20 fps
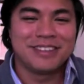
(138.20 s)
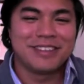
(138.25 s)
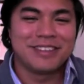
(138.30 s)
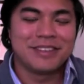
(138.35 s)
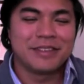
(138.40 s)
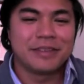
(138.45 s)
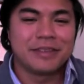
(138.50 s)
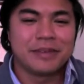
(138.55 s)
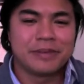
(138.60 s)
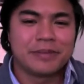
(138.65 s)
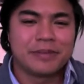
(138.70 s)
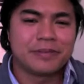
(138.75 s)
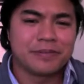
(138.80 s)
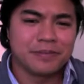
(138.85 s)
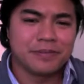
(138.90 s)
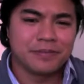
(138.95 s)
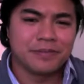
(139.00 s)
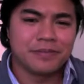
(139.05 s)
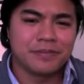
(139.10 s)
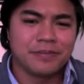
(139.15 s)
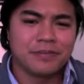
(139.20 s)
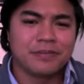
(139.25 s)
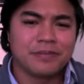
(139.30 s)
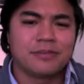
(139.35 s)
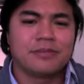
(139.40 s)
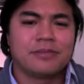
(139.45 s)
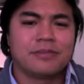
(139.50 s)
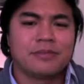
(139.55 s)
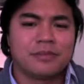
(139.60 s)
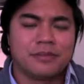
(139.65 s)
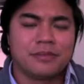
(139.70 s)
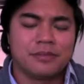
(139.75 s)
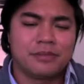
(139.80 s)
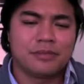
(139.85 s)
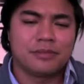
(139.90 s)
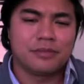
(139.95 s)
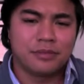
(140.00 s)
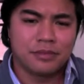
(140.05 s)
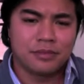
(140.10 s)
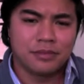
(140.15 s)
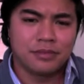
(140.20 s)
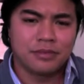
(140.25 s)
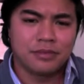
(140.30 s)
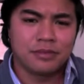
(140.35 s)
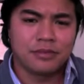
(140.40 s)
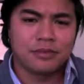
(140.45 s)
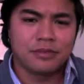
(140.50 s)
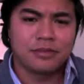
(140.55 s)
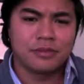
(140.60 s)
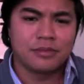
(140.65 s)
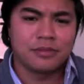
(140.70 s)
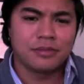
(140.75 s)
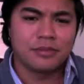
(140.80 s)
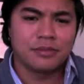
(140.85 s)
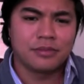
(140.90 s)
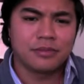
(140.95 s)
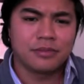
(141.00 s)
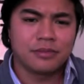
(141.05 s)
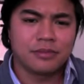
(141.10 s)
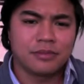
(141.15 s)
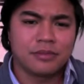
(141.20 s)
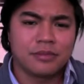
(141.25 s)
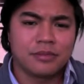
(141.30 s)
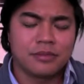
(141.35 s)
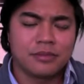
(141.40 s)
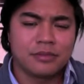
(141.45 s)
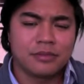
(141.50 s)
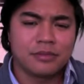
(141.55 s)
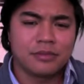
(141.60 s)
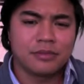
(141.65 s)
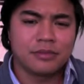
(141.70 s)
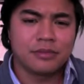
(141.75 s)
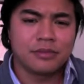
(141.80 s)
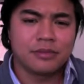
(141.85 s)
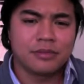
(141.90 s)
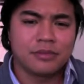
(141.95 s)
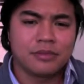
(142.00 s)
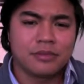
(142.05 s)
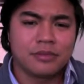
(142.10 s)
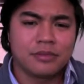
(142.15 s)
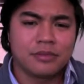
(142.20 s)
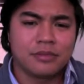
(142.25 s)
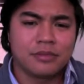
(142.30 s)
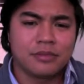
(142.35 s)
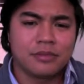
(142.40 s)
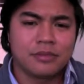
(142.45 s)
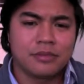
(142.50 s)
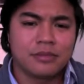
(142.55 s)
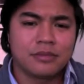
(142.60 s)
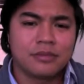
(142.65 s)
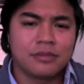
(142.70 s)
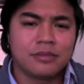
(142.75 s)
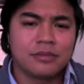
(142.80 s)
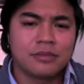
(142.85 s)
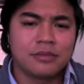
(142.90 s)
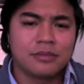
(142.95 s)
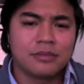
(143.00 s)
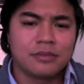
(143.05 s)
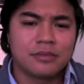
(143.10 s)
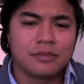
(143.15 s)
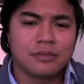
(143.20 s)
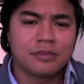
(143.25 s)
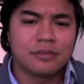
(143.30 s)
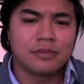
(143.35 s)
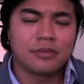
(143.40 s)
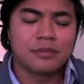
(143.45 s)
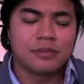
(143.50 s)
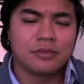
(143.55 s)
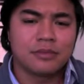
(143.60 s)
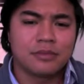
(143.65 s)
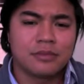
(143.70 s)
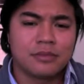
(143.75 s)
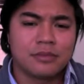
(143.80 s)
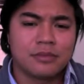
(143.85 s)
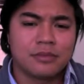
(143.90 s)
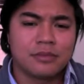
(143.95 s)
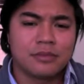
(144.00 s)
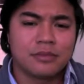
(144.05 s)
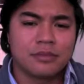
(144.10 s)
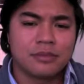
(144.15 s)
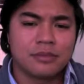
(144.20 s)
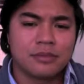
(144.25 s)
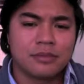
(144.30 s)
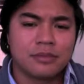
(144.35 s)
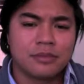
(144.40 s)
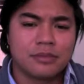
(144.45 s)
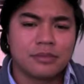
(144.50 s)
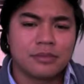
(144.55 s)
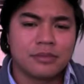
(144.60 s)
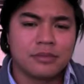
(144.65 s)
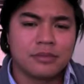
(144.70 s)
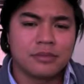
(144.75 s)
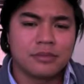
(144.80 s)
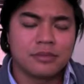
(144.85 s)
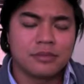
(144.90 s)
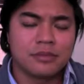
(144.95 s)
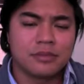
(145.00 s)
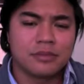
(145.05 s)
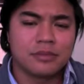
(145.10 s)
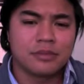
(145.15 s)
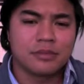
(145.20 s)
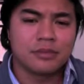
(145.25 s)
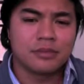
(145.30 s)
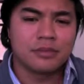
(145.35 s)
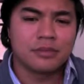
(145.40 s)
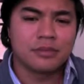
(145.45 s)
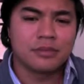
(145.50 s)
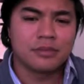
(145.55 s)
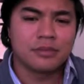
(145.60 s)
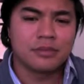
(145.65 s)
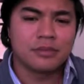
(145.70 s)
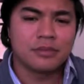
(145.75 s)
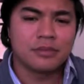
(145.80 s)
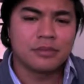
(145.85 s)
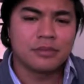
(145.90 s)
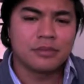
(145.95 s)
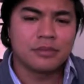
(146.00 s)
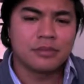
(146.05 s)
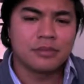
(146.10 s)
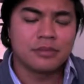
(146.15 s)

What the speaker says: This person isn't speaking.